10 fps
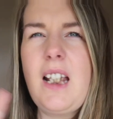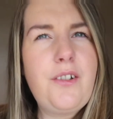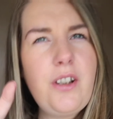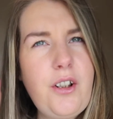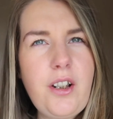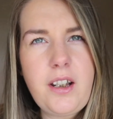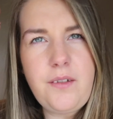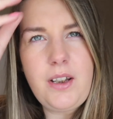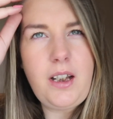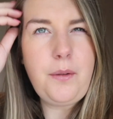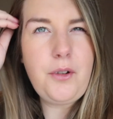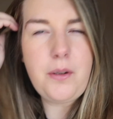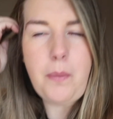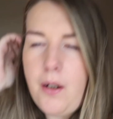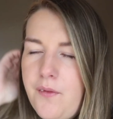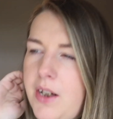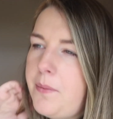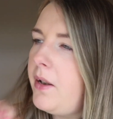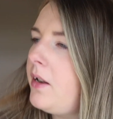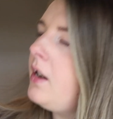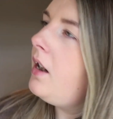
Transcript: actually not another video, it's just part of this one.